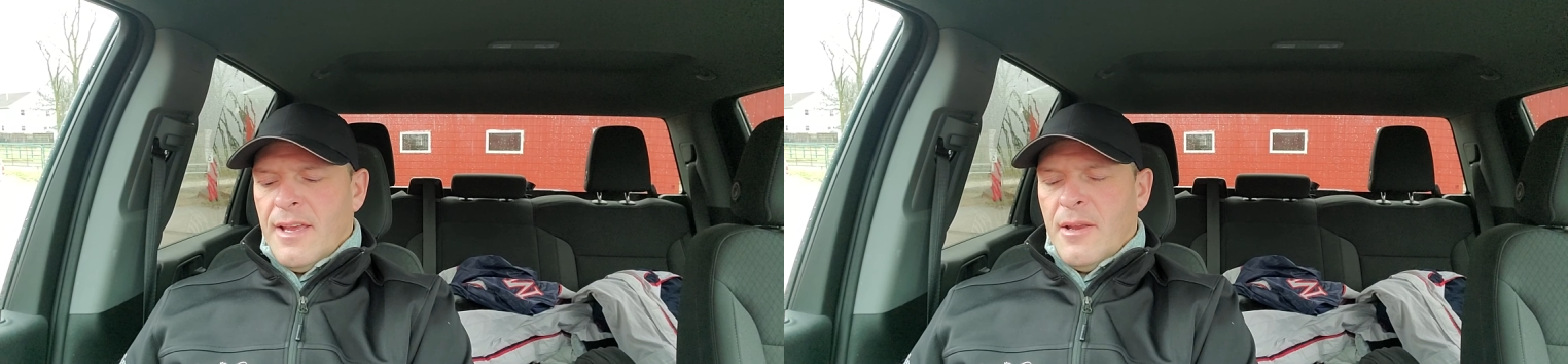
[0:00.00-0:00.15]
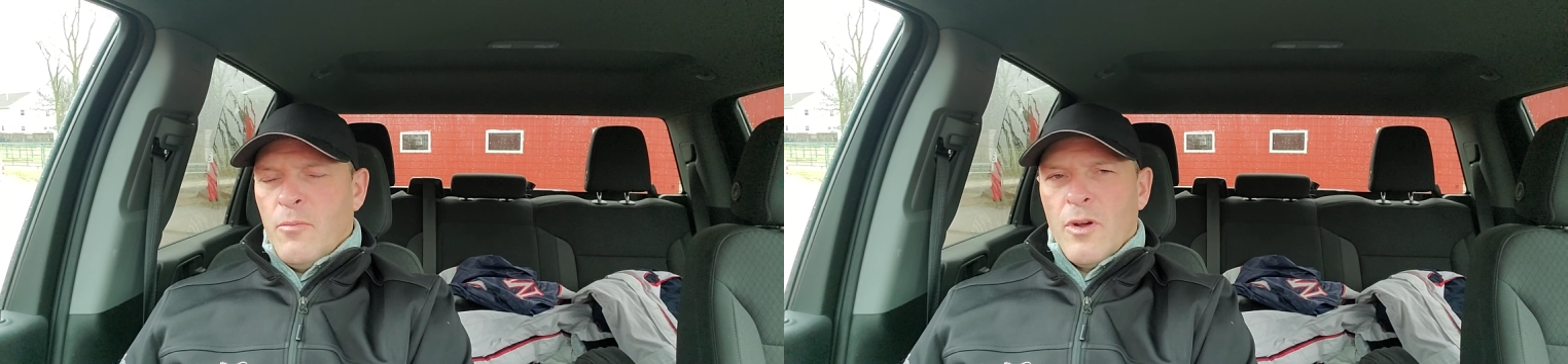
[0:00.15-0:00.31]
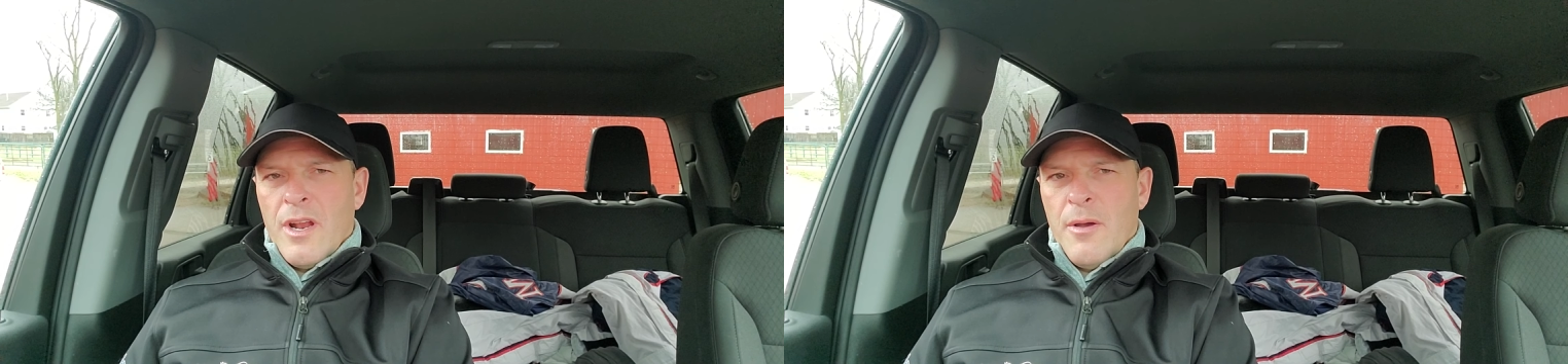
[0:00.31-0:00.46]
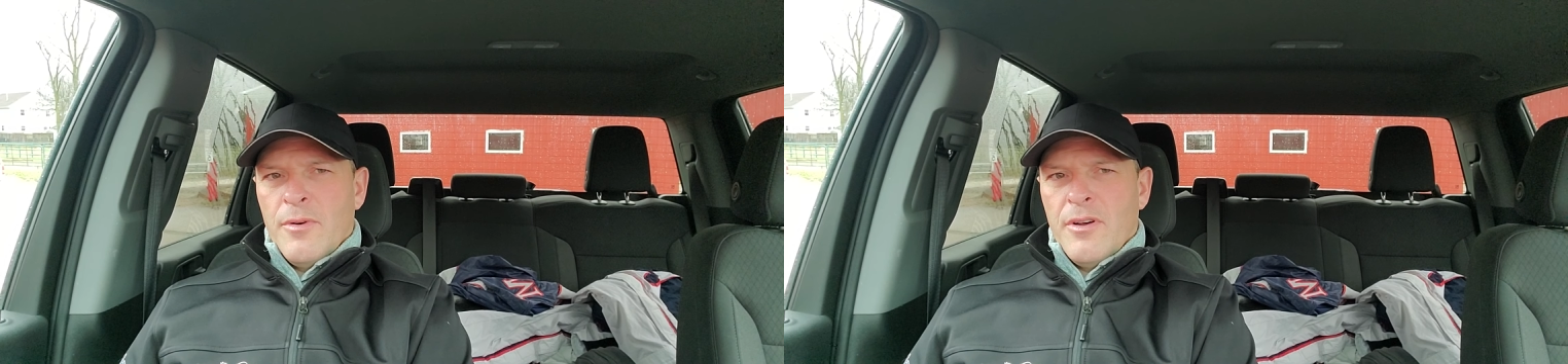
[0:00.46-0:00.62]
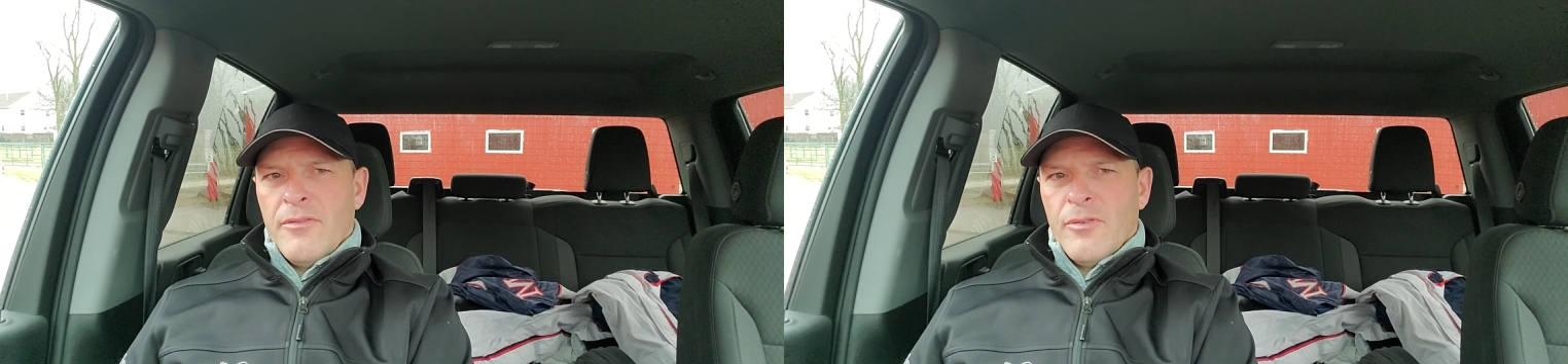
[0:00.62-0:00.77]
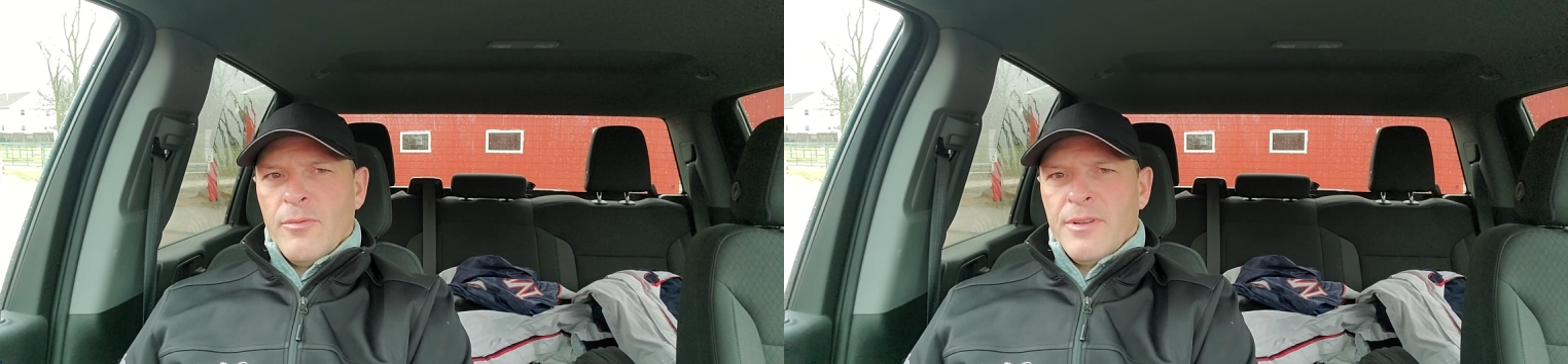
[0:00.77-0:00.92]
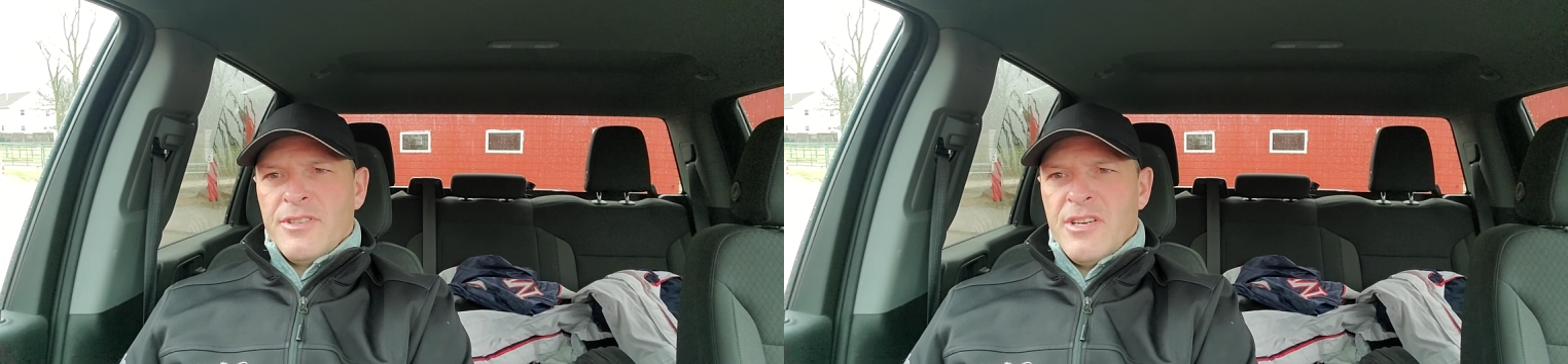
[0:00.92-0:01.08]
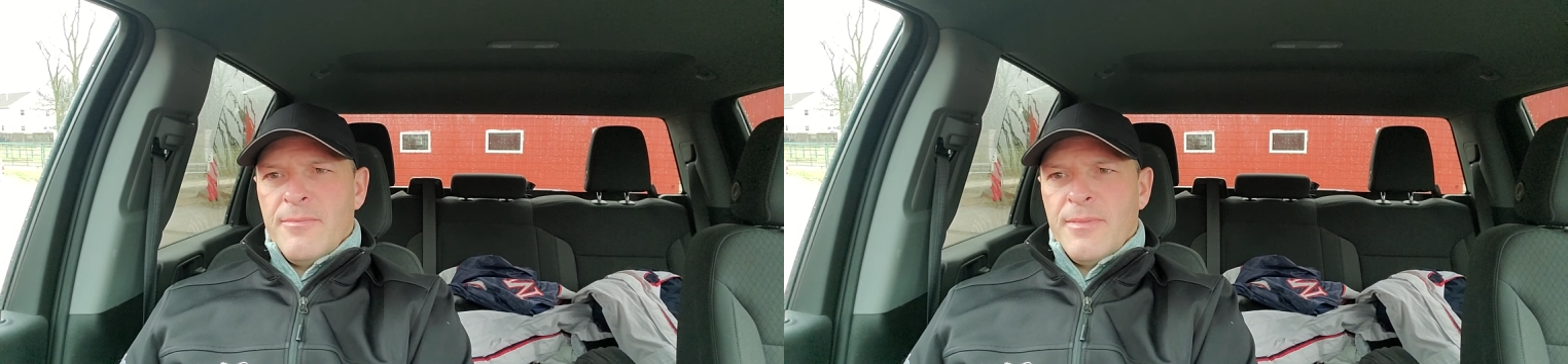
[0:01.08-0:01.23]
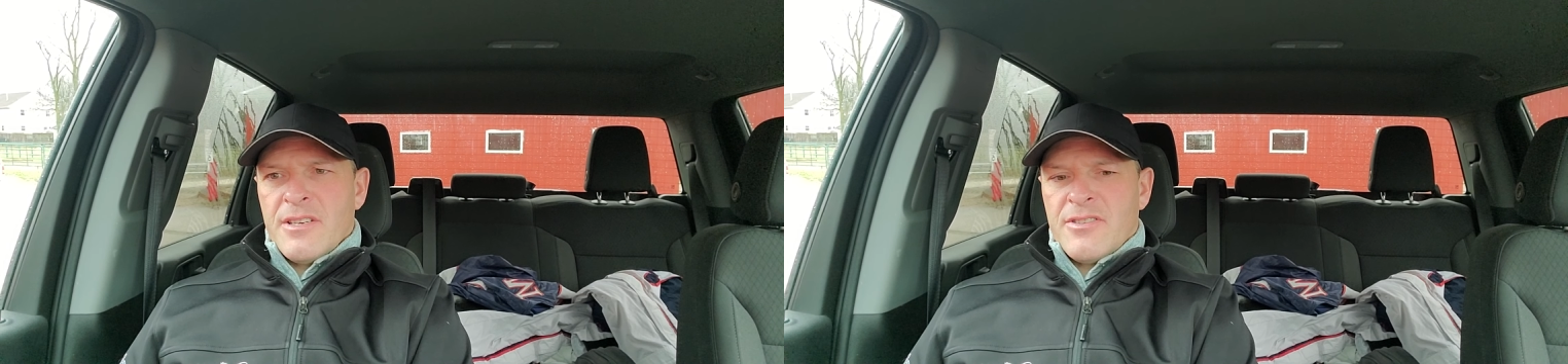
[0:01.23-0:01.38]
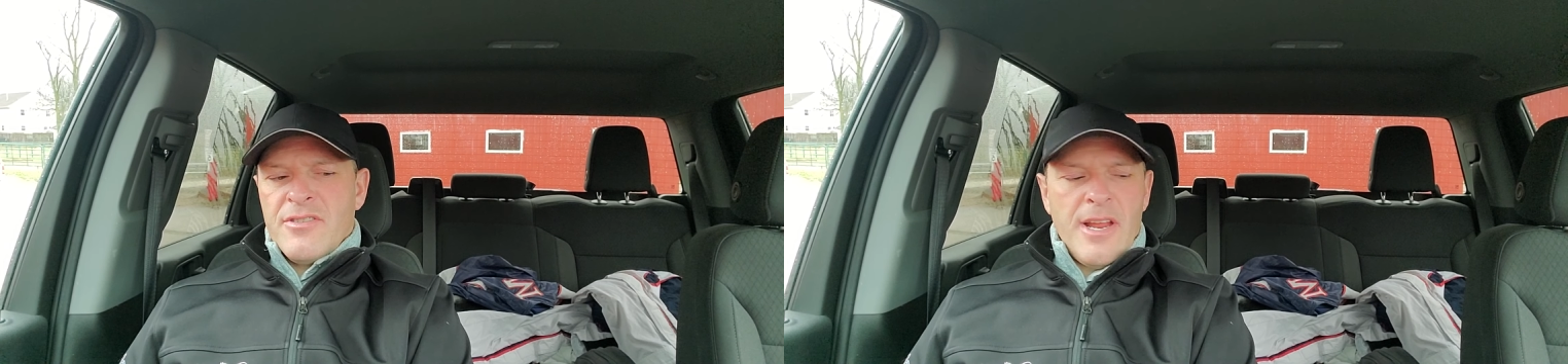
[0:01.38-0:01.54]
in what I went over with Jim
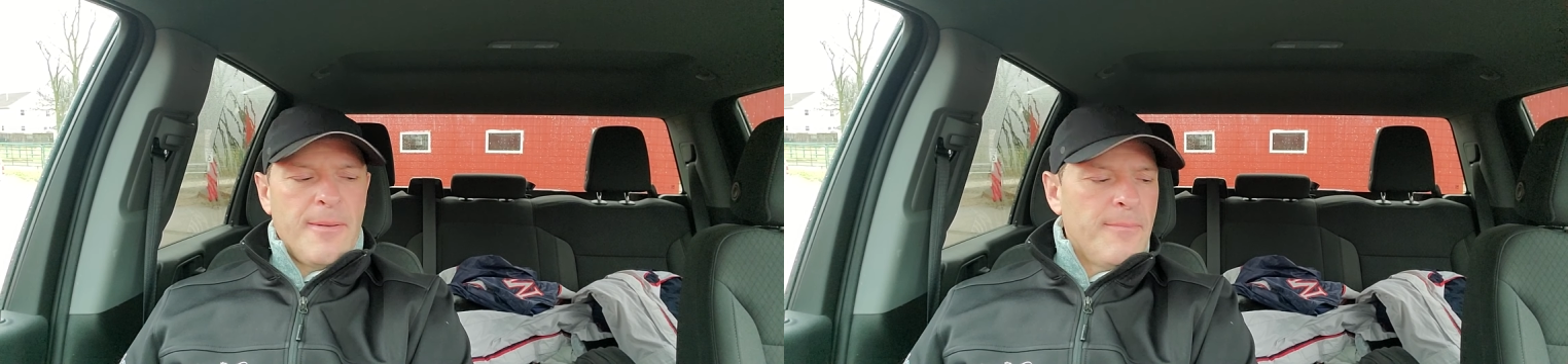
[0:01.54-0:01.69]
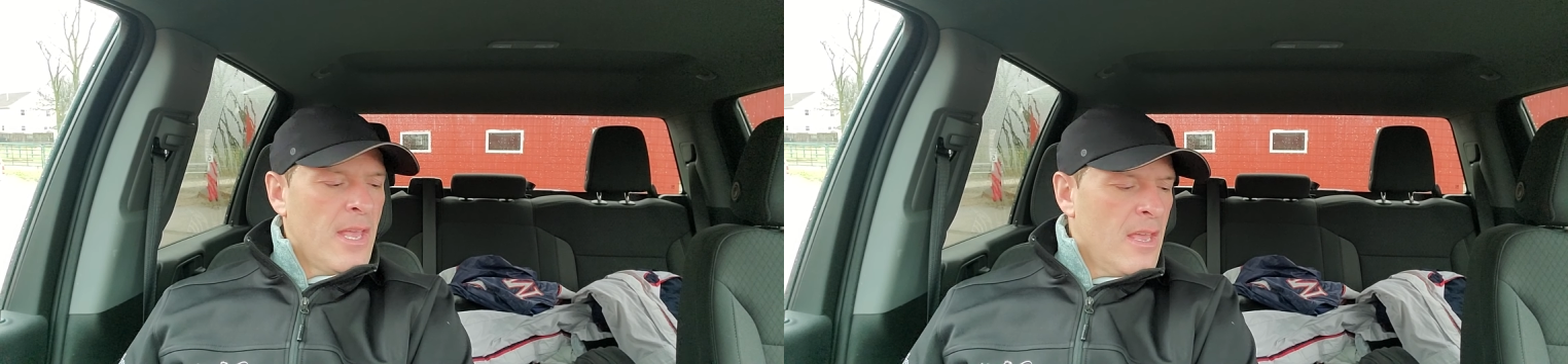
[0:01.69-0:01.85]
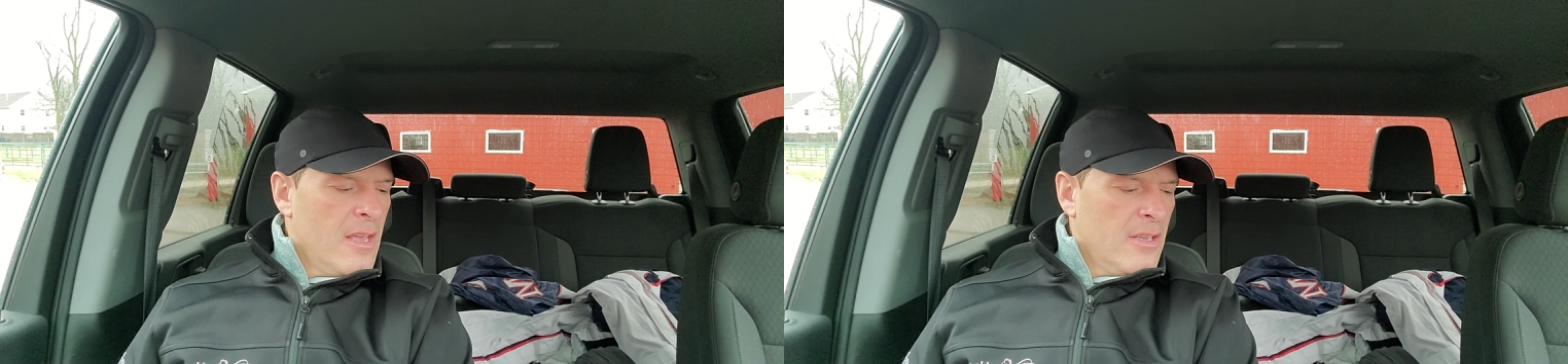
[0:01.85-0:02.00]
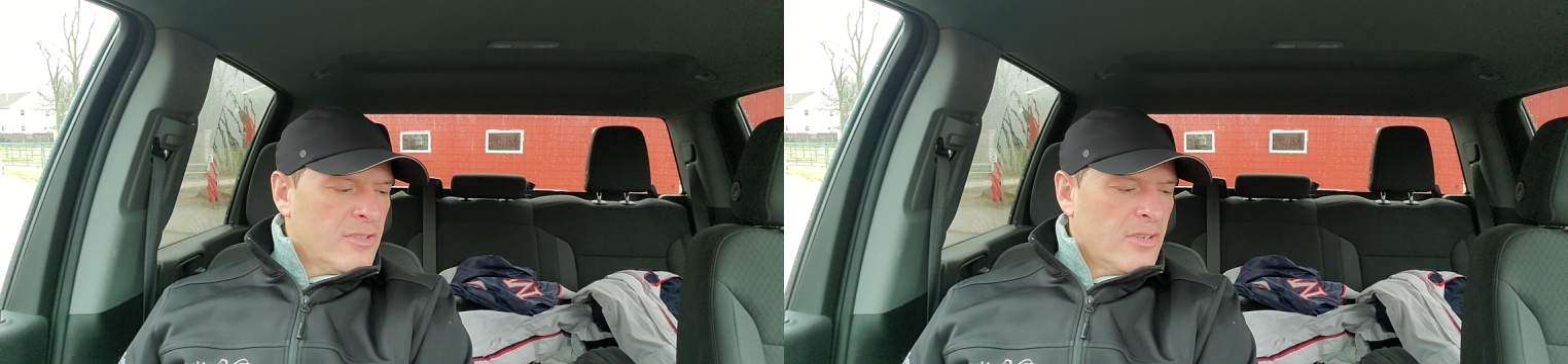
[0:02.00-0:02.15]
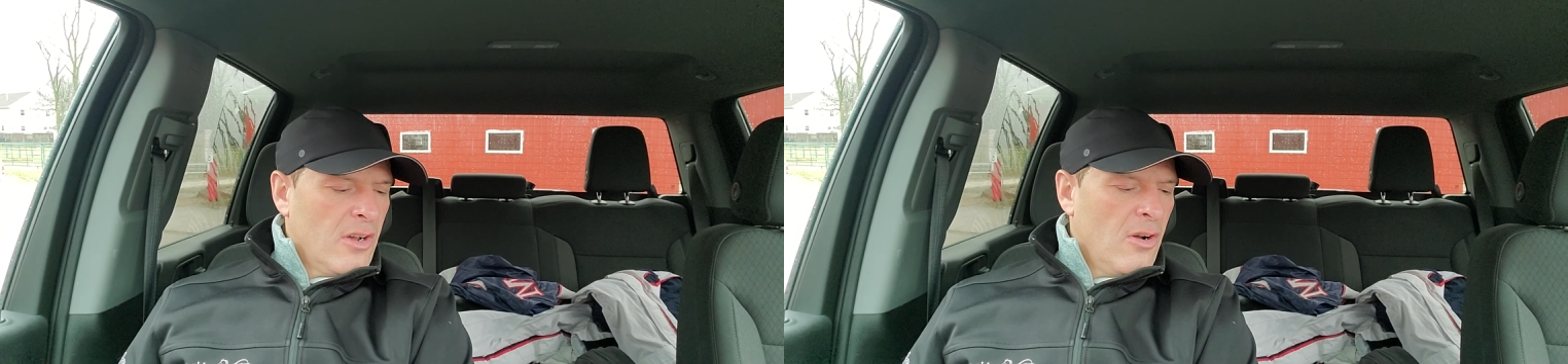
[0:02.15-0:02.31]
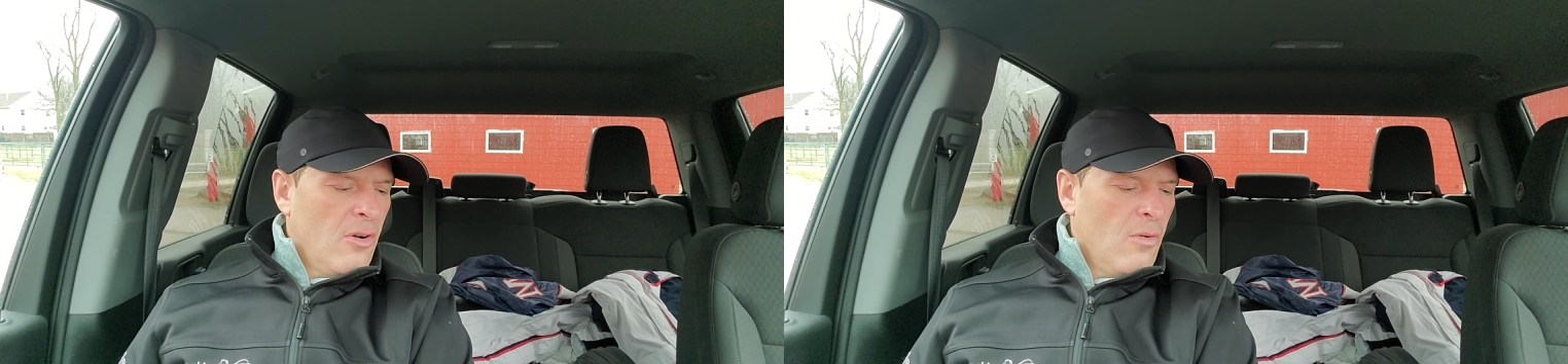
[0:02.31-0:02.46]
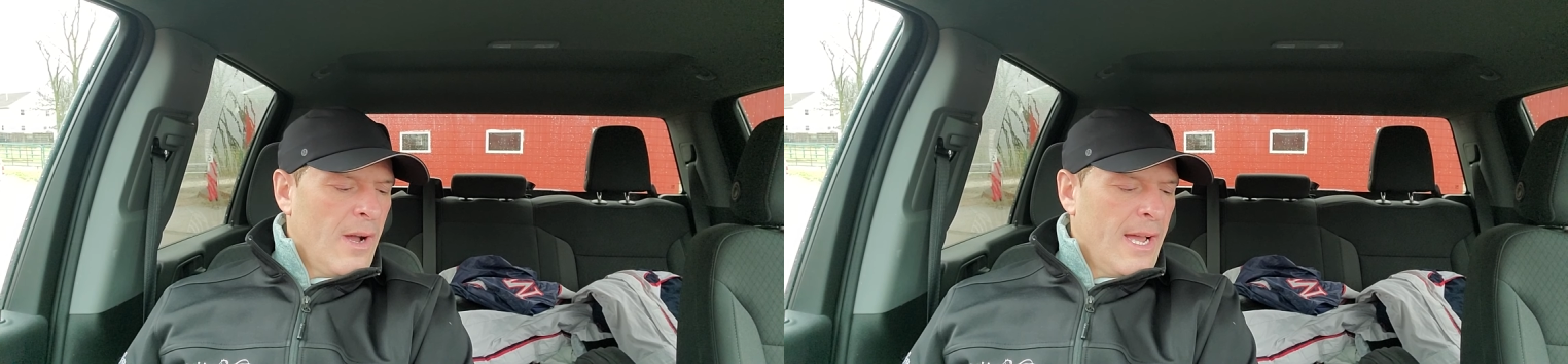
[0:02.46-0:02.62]
yesterday. So.